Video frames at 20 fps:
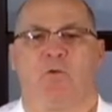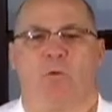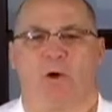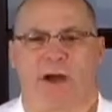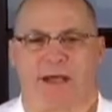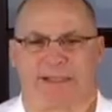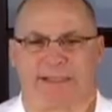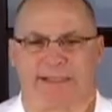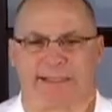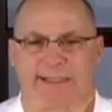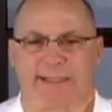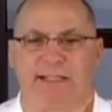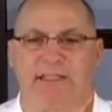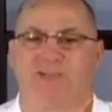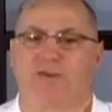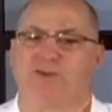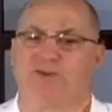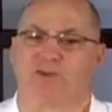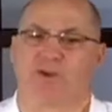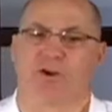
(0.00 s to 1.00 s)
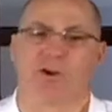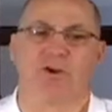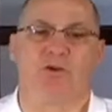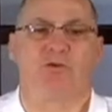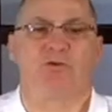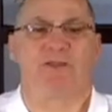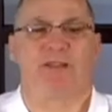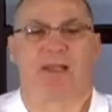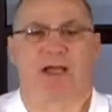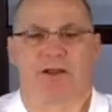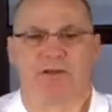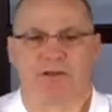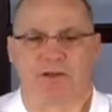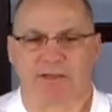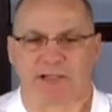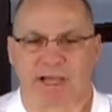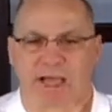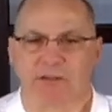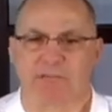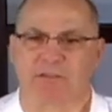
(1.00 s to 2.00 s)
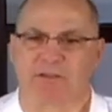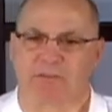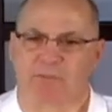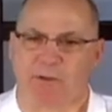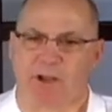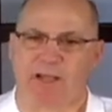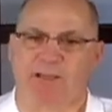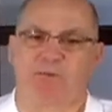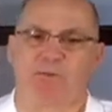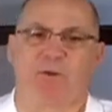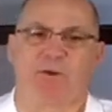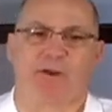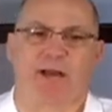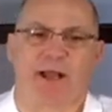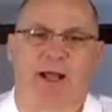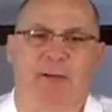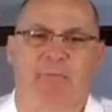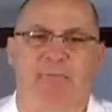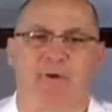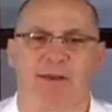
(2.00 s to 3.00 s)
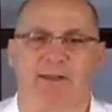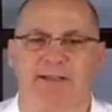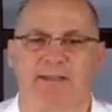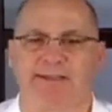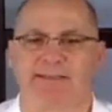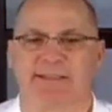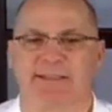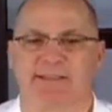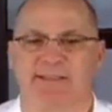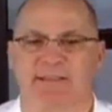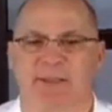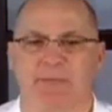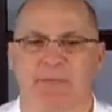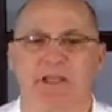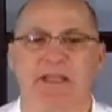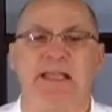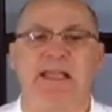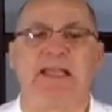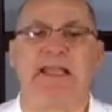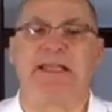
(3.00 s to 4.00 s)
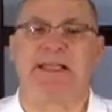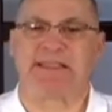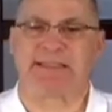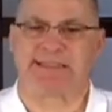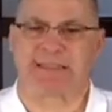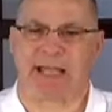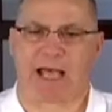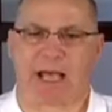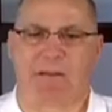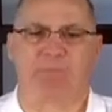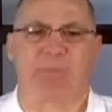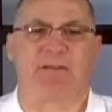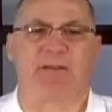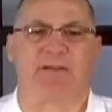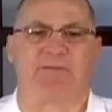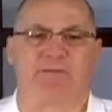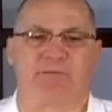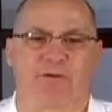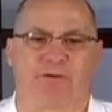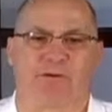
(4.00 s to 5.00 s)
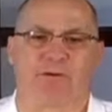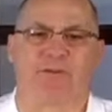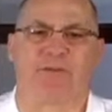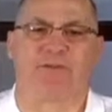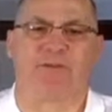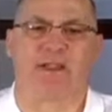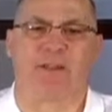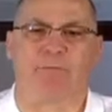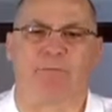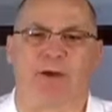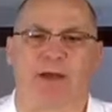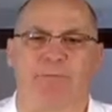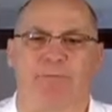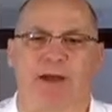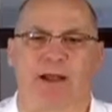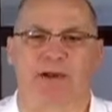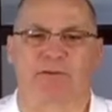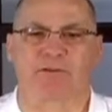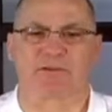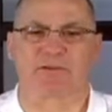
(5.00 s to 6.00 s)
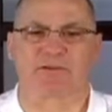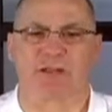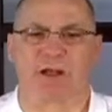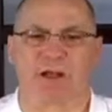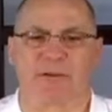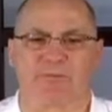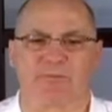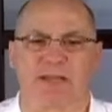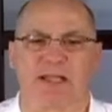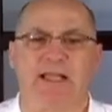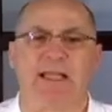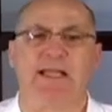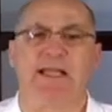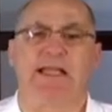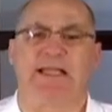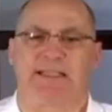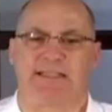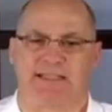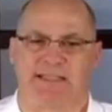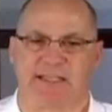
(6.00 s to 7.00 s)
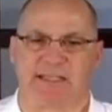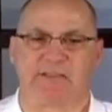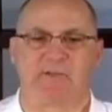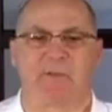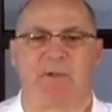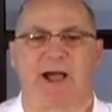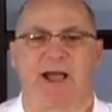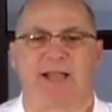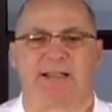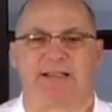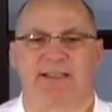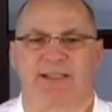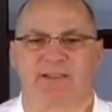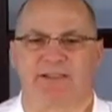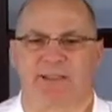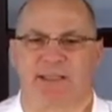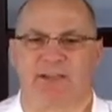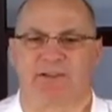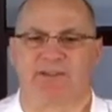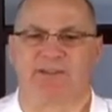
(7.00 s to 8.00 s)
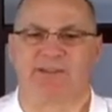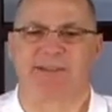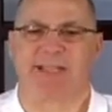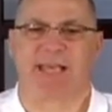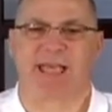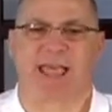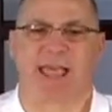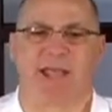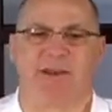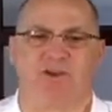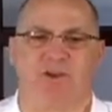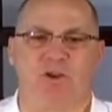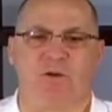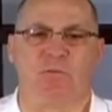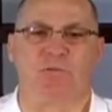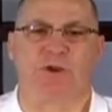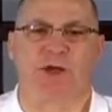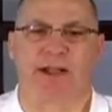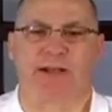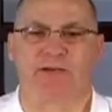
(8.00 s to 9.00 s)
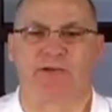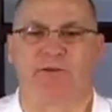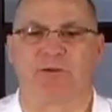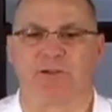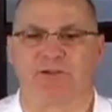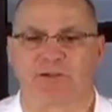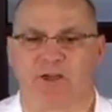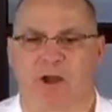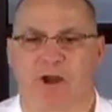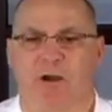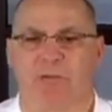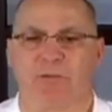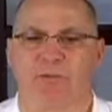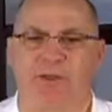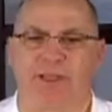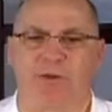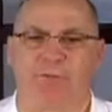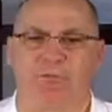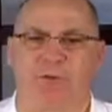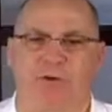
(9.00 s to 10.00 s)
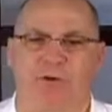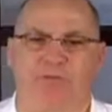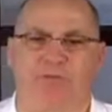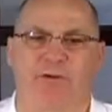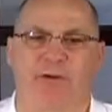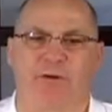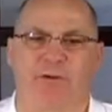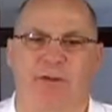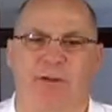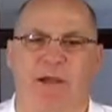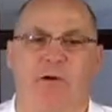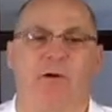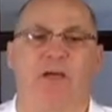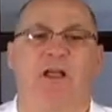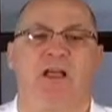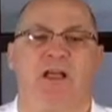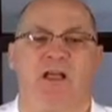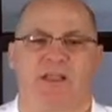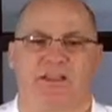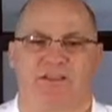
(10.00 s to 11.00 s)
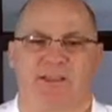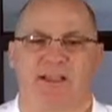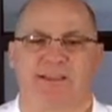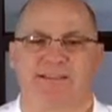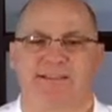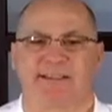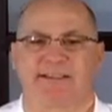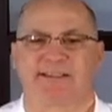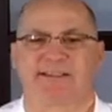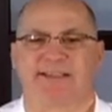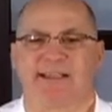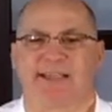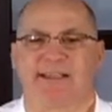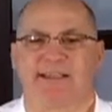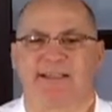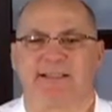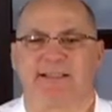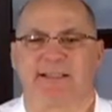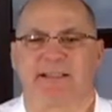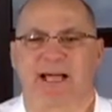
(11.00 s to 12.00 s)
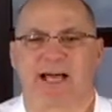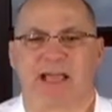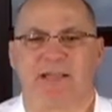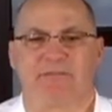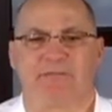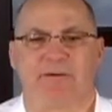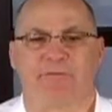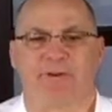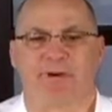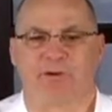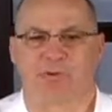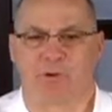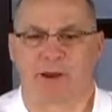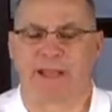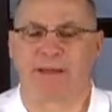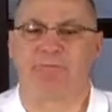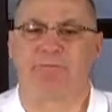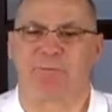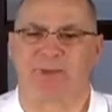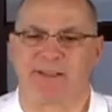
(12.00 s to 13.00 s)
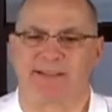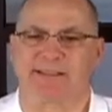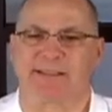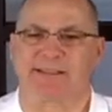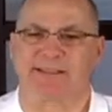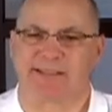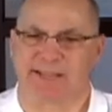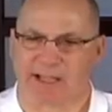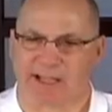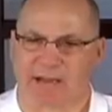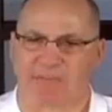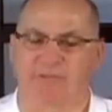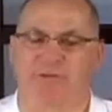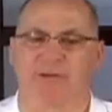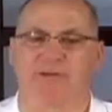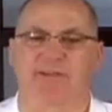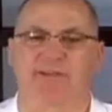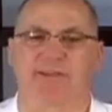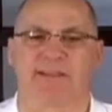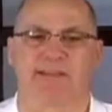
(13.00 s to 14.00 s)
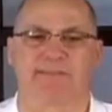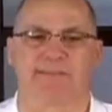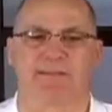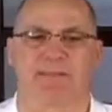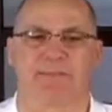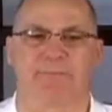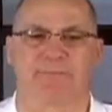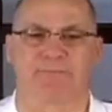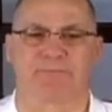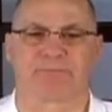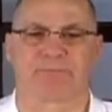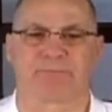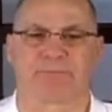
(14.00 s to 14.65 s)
While it is true the underlying response point operating system is not being further developed by Microsoft, Syspine continues to add new product to its RP portfolio, thus extending the life of a great business telephone system.